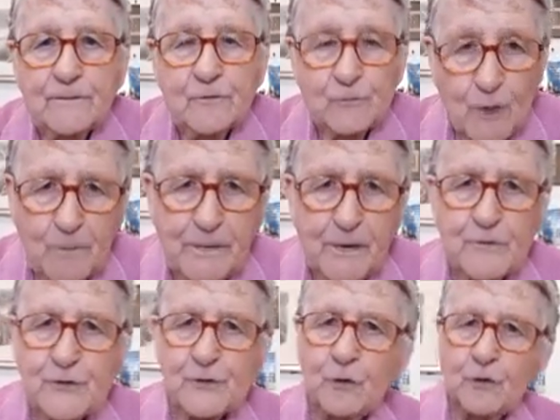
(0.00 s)
Romeo
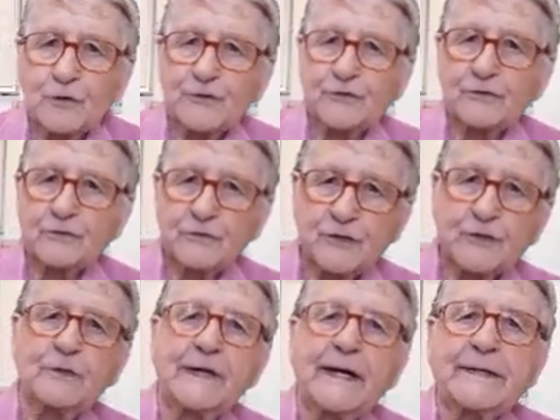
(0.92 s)
saw
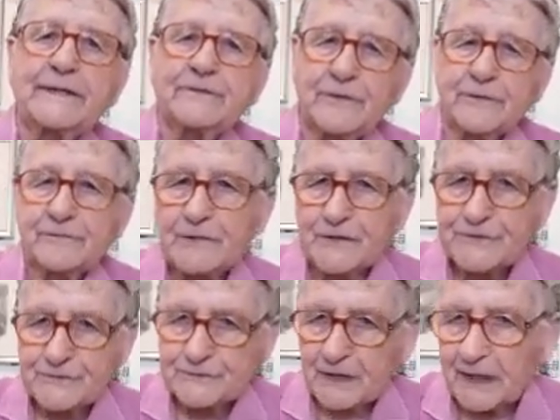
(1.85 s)
Juliet for the
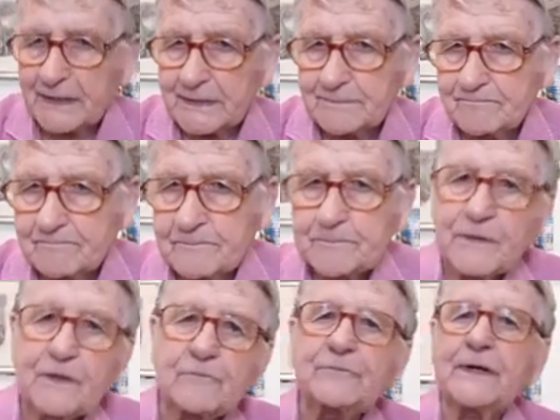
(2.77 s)
first time,
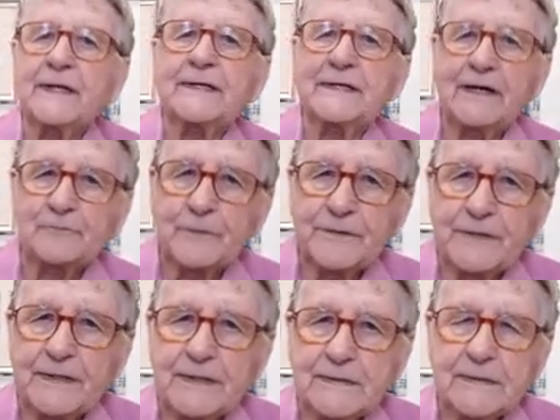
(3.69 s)
fell in love with
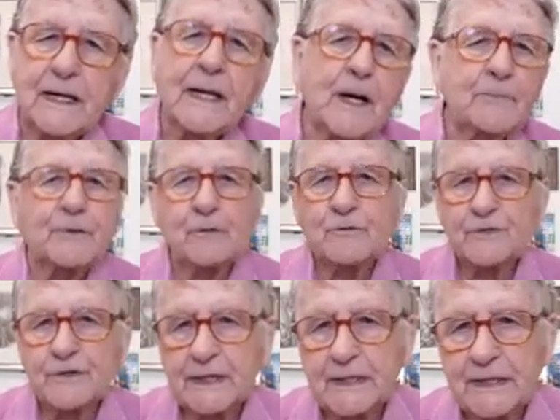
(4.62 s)
her,
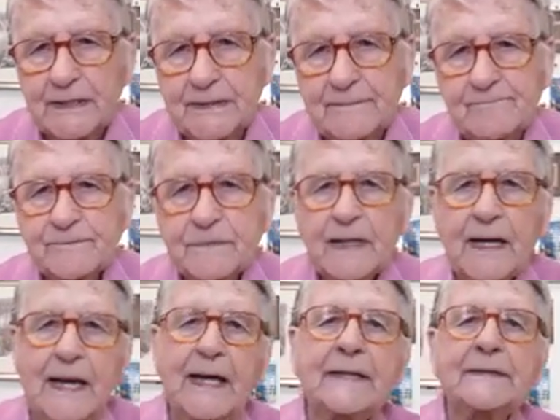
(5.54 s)
approached her,
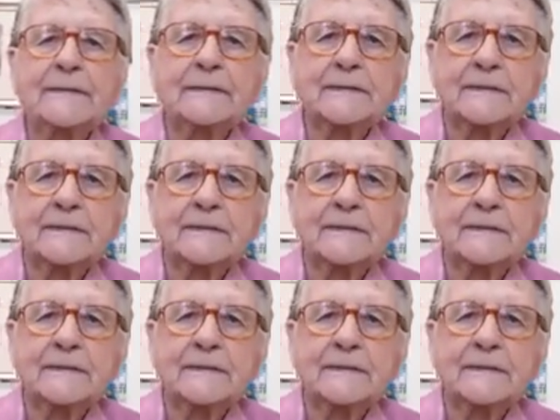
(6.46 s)
and